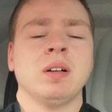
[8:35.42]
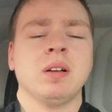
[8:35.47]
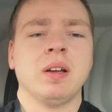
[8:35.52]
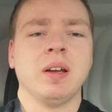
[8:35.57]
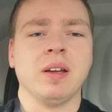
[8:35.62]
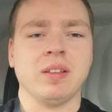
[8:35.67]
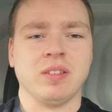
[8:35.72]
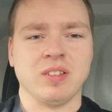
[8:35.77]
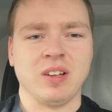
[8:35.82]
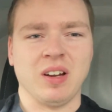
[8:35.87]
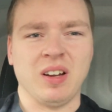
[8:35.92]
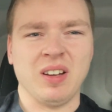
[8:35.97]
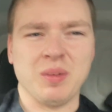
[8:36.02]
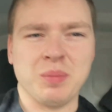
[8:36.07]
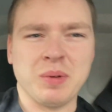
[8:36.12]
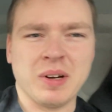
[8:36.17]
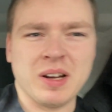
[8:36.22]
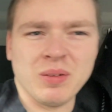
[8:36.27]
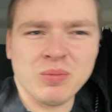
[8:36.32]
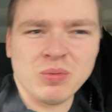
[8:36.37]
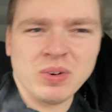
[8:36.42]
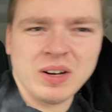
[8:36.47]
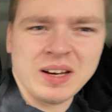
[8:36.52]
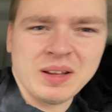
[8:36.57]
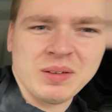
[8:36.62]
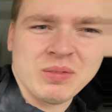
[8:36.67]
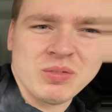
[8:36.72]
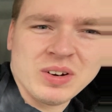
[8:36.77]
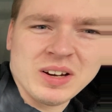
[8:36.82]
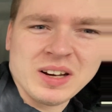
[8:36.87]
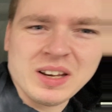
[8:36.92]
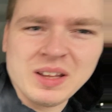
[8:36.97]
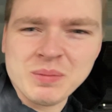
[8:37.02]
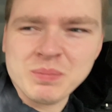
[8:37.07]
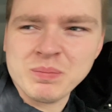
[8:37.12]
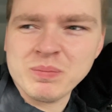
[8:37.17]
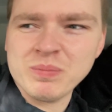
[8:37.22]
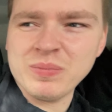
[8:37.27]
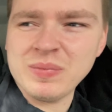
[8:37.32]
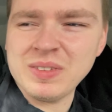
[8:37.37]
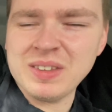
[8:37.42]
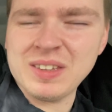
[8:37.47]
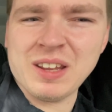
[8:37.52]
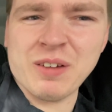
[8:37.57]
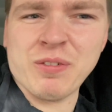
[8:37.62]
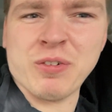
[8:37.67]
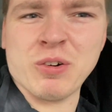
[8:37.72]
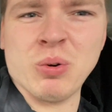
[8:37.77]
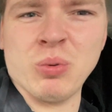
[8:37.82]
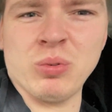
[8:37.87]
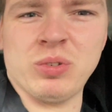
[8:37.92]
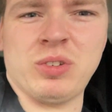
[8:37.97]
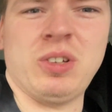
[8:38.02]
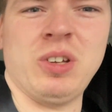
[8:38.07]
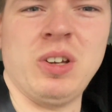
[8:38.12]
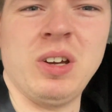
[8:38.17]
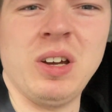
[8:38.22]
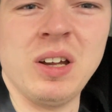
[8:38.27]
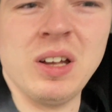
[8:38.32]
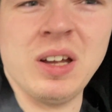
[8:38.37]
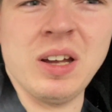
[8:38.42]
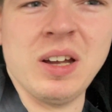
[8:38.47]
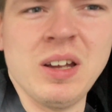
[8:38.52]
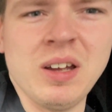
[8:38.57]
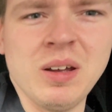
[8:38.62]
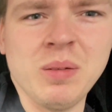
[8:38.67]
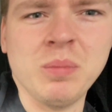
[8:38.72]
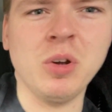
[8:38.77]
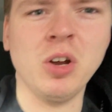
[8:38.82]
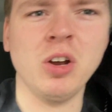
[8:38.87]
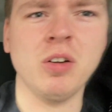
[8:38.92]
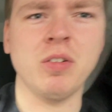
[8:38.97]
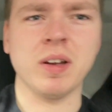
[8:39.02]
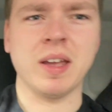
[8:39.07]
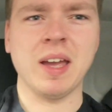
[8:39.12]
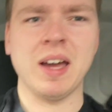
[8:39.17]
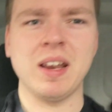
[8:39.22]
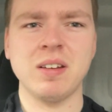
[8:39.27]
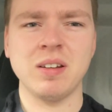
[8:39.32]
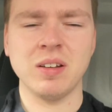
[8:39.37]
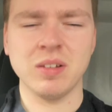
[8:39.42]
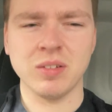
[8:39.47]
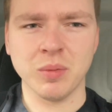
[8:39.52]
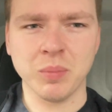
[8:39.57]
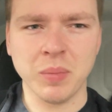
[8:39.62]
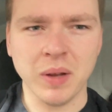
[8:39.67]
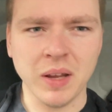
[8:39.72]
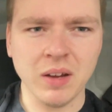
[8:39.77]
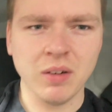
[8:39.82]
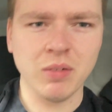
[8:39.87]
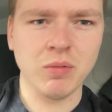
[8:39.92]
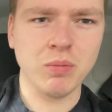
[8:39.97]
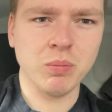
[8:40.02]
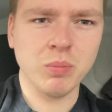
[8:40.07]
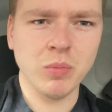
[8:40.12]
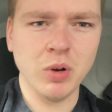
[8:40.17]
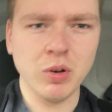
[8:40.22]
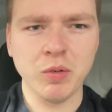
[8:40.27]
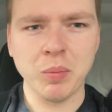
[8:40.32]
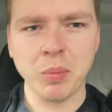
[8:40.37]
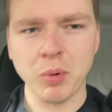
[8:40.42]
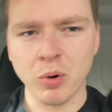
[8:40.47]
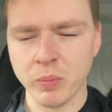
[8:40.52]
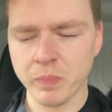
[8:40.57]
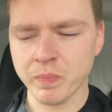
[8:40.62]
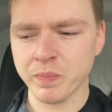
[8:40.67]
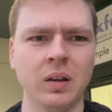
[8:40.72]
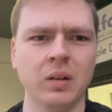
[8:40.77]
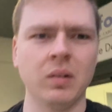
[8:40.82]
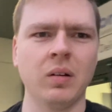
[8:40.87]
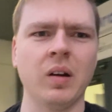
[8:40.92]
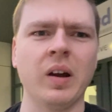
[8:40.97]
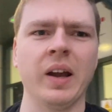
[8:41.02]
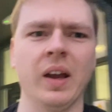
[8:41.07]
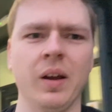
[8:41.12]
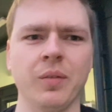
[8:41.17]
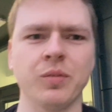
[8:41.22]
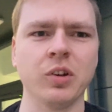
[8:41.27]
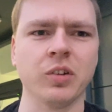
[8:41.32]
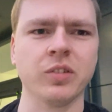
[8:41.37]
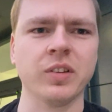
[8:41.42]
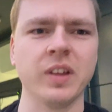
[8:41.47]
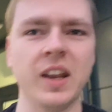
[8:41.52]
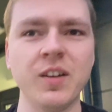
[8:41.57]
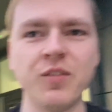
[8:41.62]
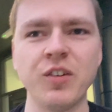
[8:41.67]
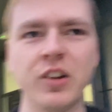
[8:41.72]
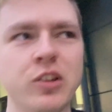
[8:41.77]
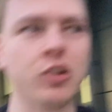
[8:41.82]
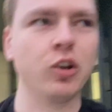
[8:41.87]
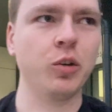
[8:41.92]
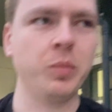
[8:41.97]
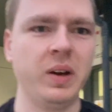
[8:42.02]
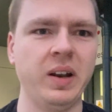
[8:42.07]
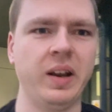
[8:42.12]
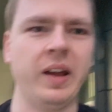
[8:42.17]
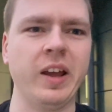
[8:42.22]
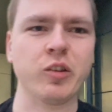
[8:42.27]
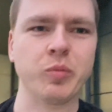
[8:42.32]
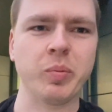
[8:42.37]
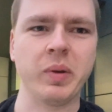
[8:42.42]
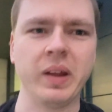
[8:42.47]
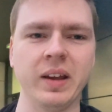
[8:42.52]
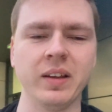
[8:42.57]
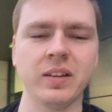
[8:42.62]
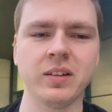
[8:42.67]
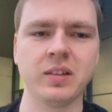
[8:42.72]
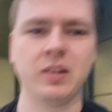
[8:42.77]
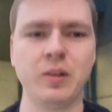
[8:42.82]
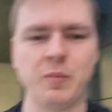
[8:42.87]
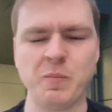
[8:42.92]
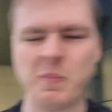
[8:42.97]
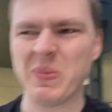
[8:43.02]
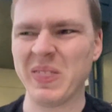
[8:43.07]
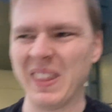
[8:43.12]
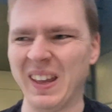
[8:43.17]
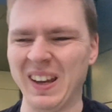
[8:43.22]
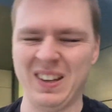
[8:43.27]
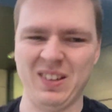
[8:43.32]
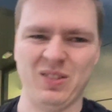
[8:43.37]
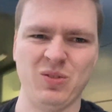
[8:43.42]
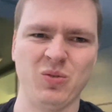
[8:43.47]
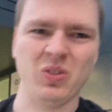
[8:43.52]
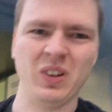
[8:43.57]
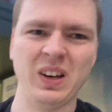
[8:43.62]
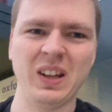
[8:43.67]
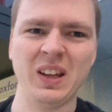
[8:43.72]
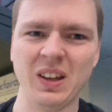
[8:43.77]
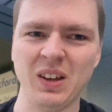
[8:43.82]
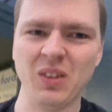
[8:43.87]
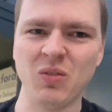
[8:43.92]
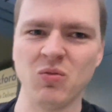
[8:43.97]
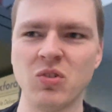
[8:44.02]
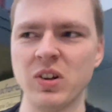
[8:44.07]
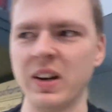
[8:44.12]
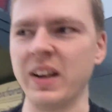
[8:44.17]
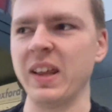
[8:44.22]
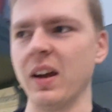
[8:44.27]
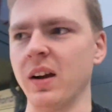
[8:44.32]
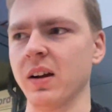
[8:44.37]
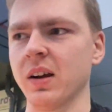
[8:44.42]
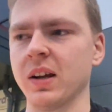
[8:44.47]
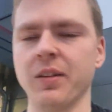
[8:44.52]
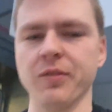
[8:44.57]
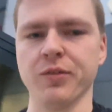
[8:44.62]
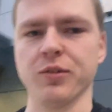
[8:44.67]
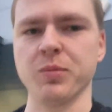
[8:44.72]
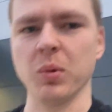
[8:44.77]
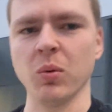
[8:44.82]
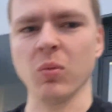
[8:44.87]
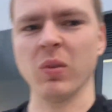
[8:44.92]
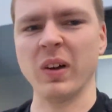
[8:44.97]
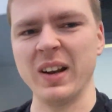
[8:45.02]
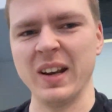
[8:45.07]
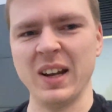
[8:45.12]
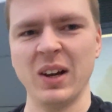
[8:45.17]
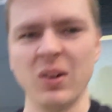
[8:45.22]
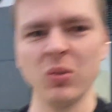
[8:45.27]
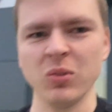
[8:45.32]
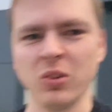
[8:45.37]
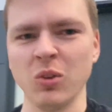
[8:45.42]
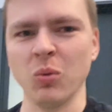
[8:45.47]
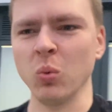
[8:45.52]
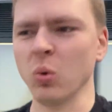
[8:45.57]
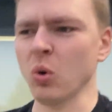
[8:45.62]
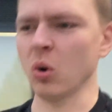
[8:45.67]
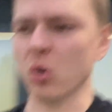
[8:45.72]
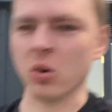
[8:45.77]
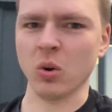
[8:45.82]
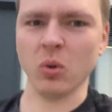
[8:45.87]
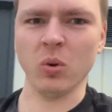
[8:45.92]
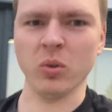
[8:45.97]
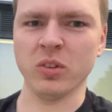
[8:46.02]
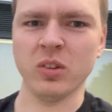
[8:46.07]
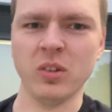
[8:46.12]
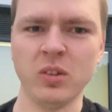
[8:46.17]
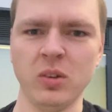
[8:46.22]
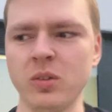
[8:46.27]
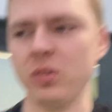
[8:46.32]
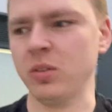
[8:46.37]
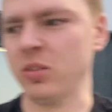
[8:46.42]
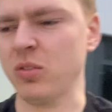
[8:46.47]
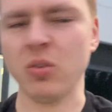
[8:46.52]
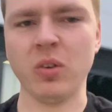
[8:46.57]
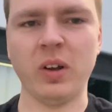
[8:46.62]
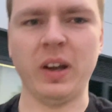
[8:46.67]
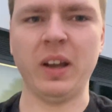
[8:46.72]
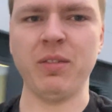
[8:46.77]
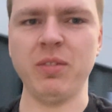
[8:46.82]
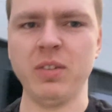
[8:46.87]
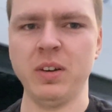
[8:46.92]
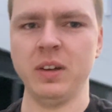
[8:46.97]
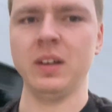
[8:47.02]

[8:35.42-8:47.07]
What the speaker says: it's starting to become really, really difficult to move again, to be movable. Right, I've just delivered to my last place. It's really, really uncomfortable right now to walk or to drive,